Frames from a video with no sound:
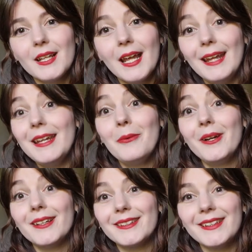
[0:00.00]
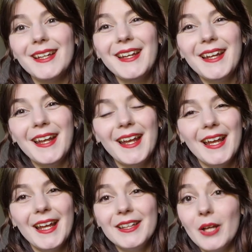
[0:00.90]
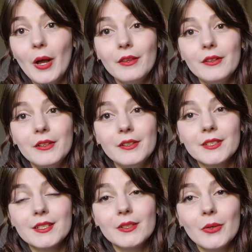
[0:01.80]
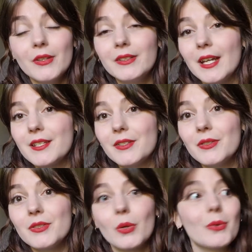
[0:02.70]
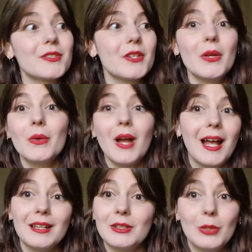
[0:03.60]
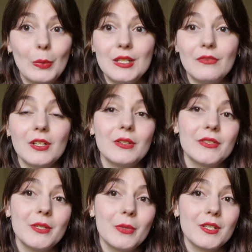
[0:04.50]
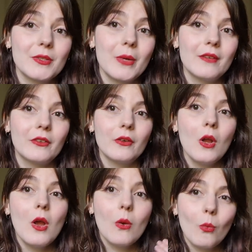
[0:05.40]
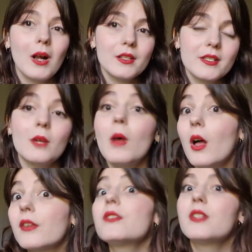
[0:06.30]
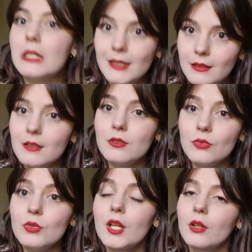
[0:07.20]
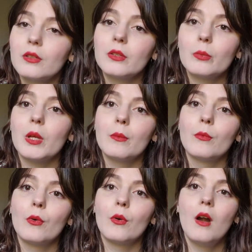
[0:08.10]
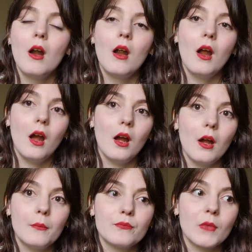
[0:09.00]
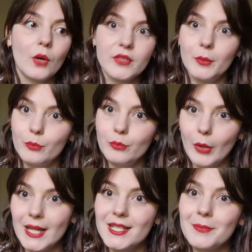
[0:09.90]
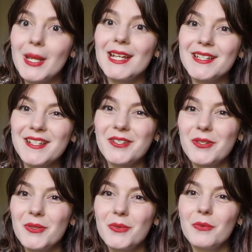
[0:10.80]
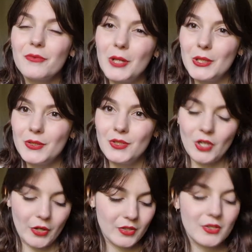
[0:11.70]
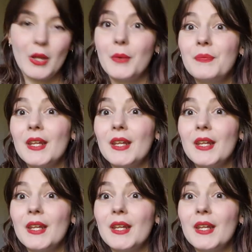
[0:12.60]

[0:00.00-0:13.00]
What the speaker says: it worked. And other testers also had no difficulty whatsoever, while some others needed to take a little bit more of their brain space to follow the chart. So